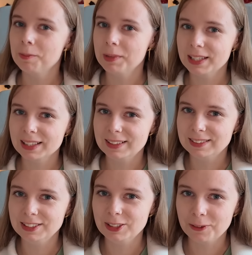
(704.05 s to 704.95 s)
Me and
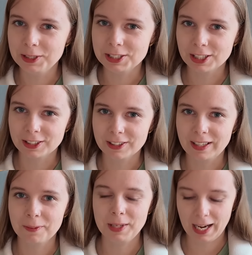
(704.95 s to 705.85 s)
Lizzie know each other
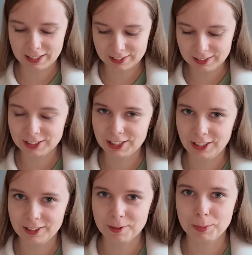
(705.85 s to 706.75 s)
and we actually
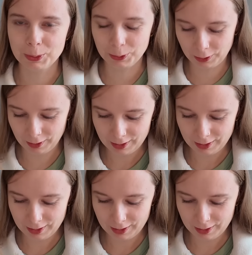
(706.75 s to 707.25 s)
shared a booth.